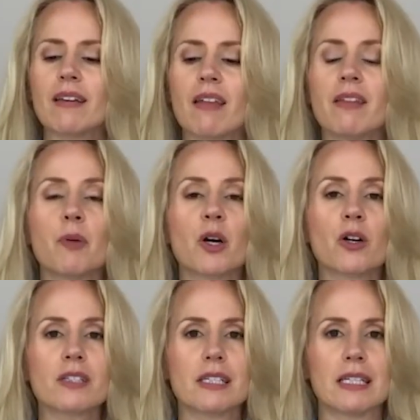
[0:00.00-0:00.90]
the
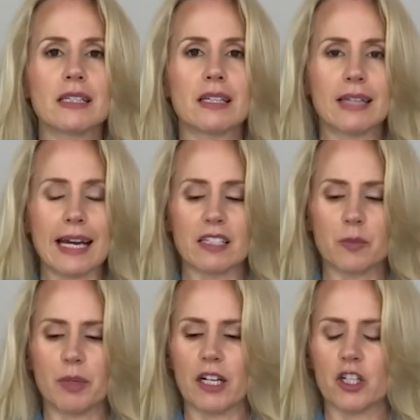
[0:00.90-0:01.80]
person in the next
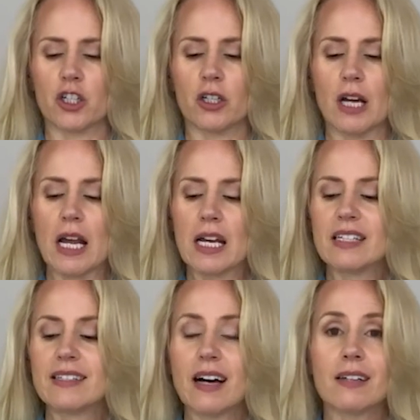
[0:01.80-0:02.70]
picture
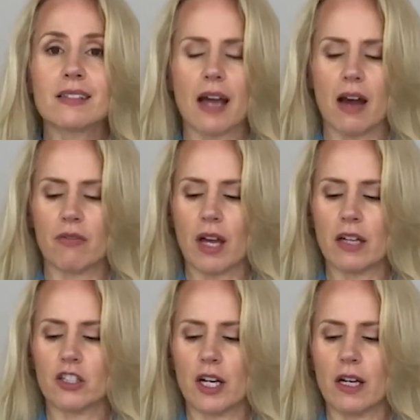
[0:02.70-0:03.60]
does have that
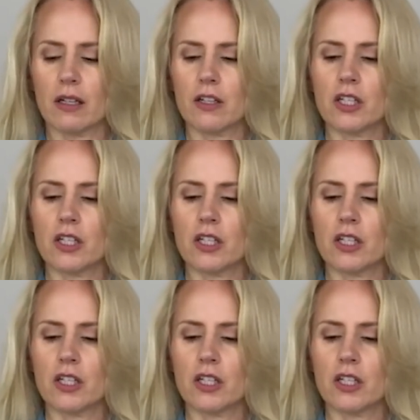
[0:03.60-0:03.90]
challenge.